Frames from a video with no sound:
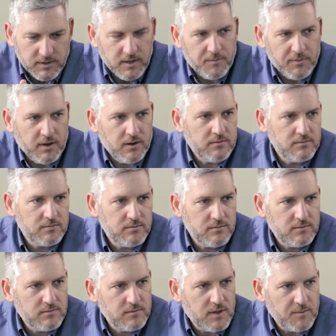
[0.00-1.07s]
HIPAA,
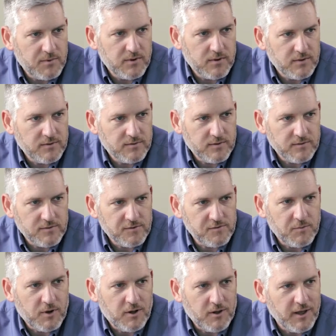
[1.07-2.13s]
HIPAA is a
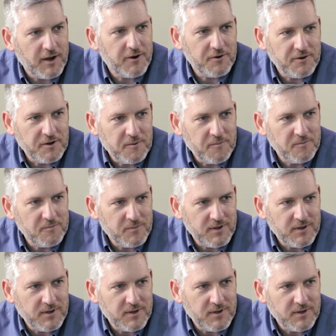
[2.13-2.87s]
small acronym,